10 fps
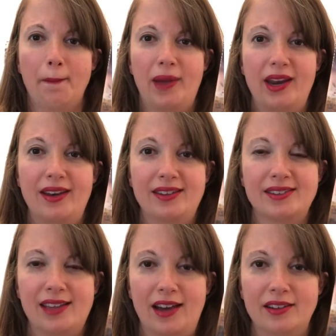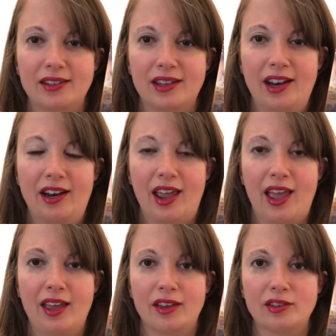but it is set in
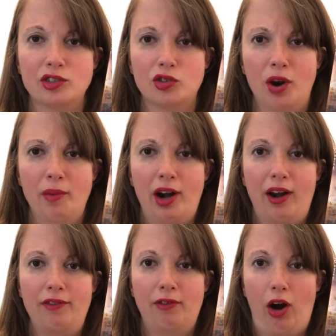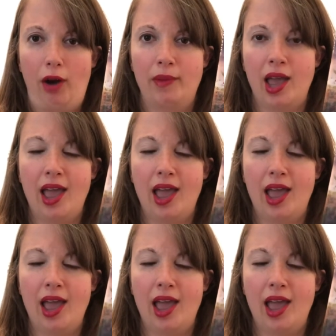a strawberry farm.